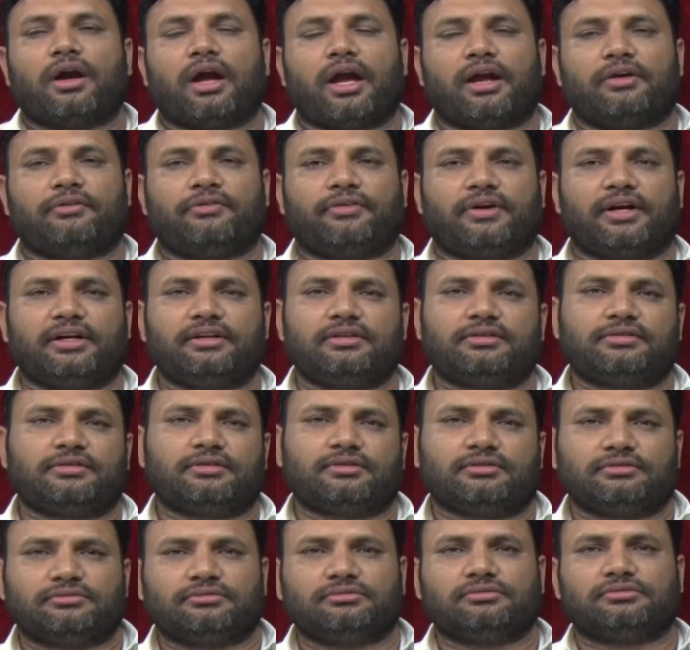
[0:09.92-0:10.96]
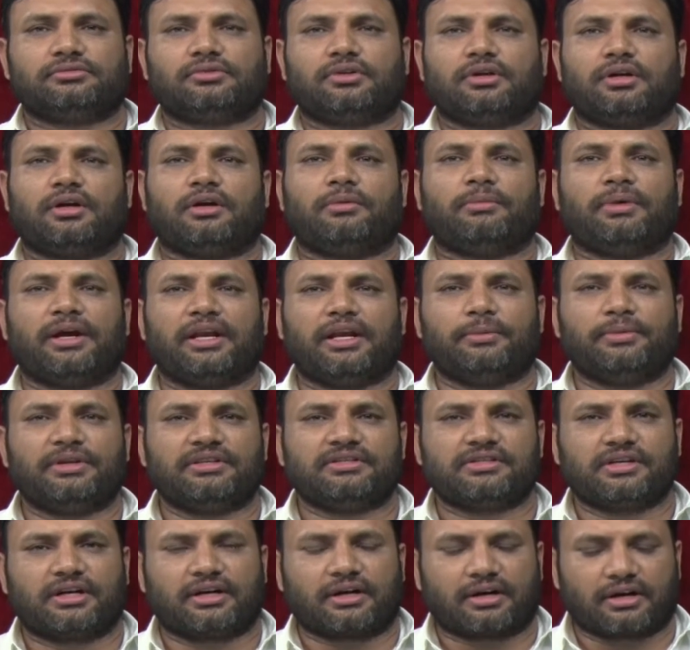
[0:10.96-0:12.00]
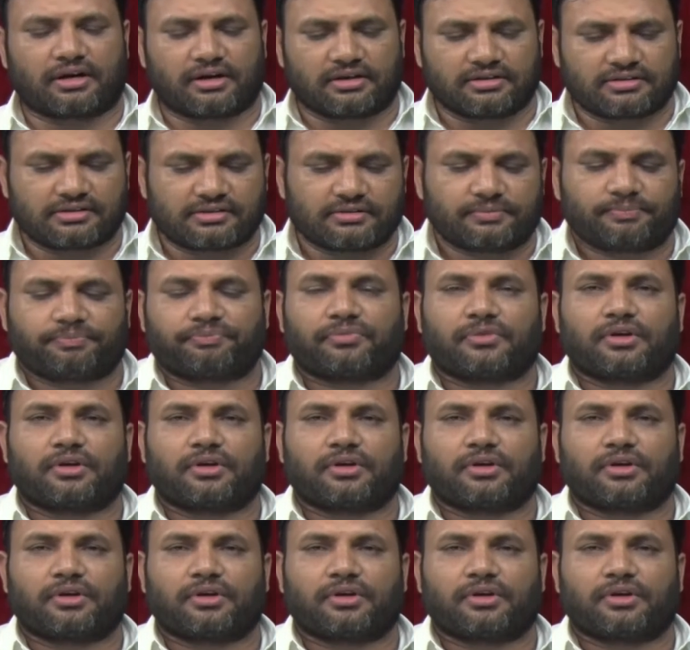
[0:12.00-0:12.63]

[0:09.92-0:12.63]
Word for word: Hi friends, uh, my name is Nataraj.